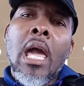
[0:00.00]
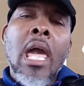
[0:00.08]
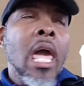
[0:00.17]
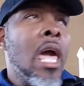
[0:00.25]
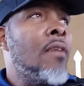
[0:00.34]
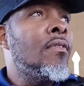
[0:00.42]

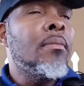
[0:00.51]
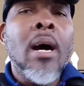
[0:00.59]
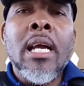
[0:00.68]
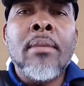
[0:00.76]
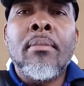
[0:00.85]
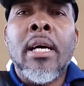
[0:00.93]

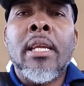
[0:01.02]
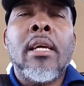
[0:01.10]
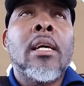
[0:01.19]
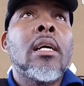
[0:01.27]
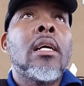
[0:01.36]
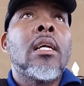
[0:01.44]
Everybody mad.
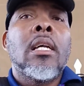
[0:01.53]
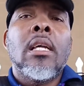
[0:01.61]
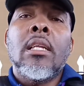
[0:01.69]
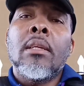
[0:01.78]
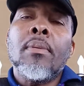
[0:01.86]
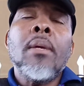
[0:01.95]

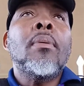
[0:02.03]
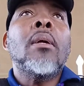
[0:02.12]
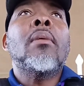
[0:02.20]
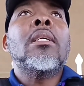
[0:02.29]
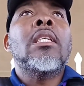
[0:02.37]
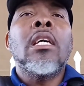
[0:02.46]
People
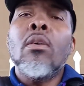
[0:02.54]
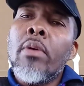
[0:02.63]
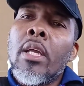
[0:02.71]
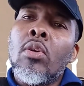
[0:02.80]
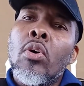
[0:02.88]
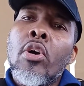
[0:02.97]
them say them
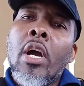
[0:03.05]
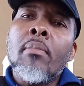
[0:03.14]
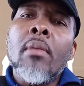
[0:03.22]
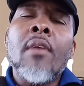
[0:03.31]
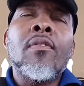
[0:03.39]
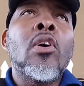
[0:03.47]
wait our
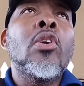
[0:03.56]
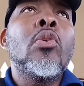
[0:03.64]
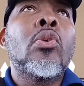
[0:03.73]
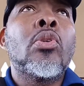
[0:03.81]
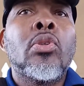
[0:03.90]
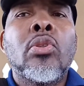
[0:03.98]
grandma if go
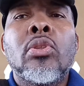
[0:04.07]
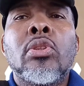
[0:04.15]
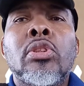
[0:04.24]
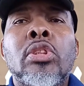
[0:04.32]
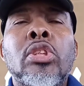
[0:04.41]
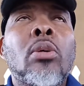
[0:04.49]
do
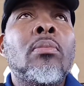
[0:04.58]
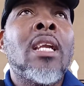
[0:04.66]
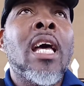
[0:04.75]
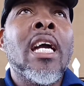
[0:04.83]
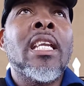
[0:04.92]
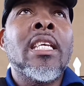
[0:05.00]

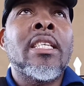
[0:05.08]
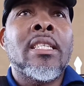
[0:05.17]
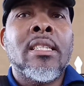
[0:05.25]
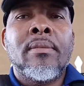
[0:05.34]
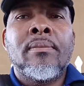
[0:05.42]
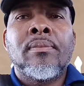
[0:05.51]
something like
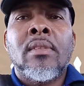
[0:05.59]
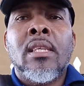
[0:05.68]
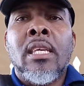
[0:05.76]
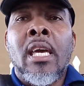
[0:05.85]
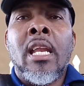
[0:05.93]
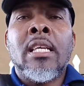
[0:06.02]
this.
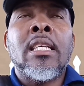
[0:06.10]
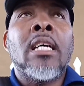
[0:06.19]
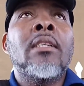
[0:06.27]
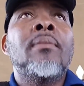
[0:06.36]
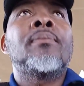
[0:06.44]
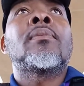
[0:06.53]
You
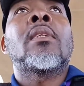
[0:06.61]
understand?